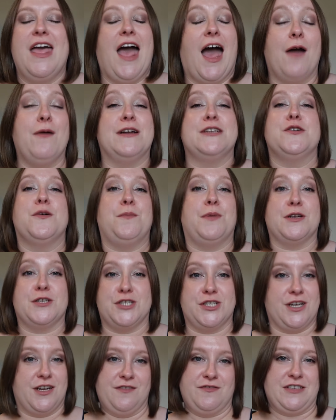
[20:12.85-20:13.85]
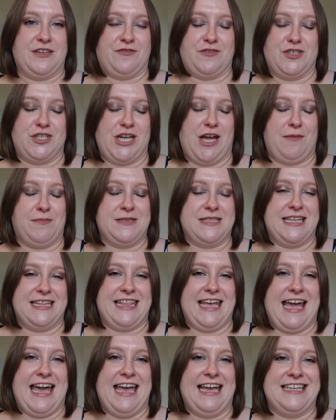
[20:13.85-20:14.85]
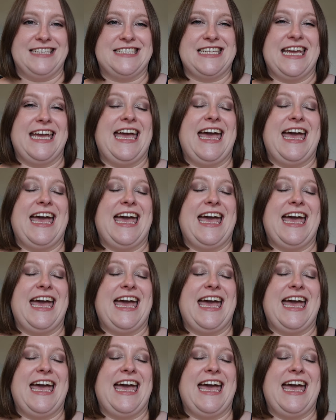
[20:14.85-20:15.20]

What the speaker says: I went to a bunch of different shops that they had,